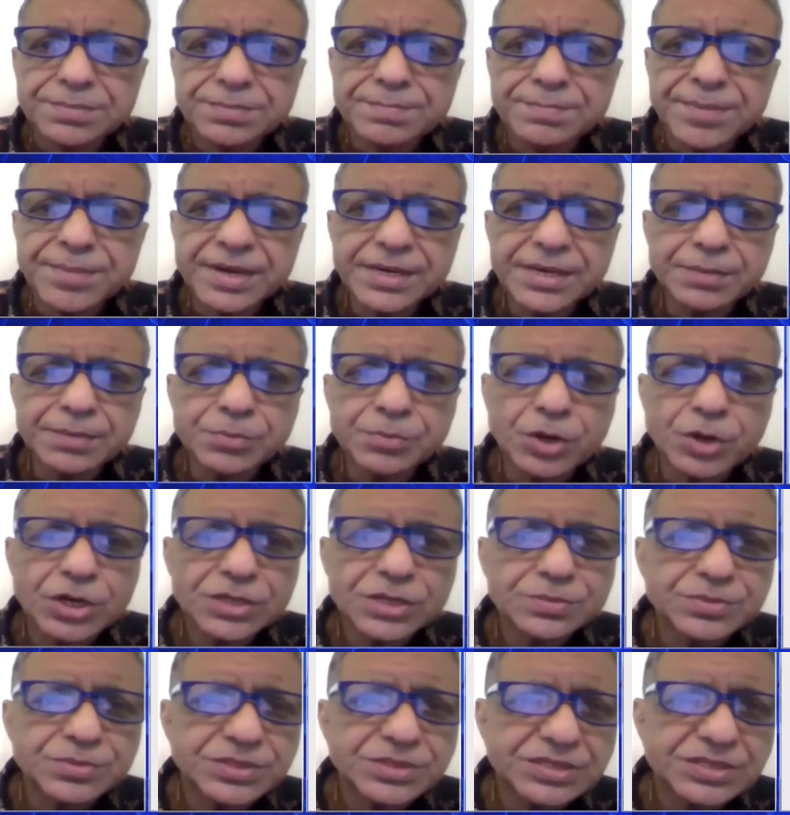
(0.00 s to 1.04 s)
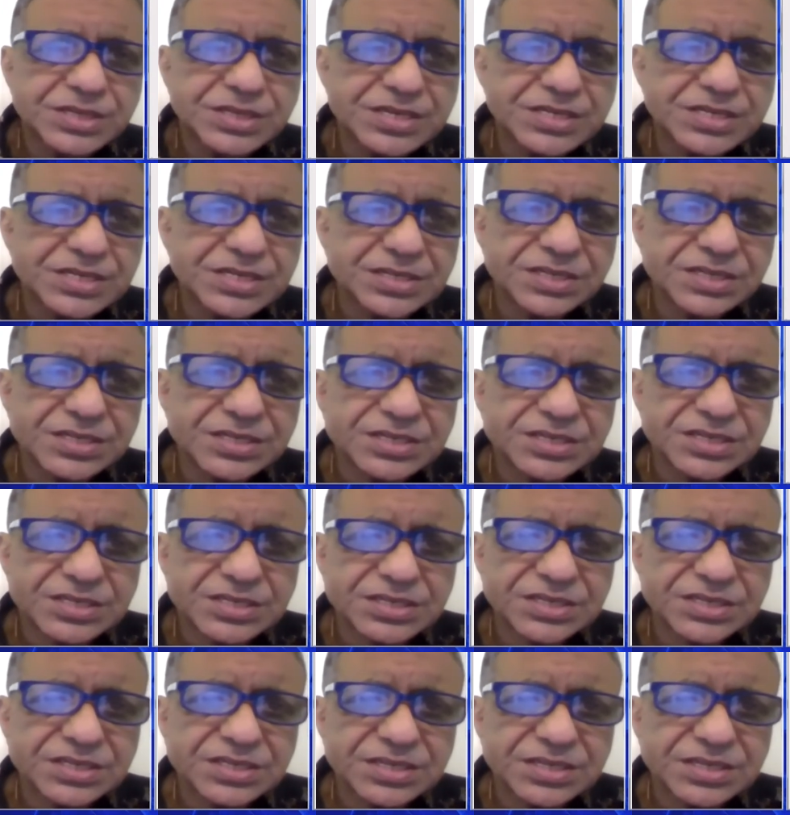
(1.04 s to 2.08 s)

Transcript: The metabolism, since this is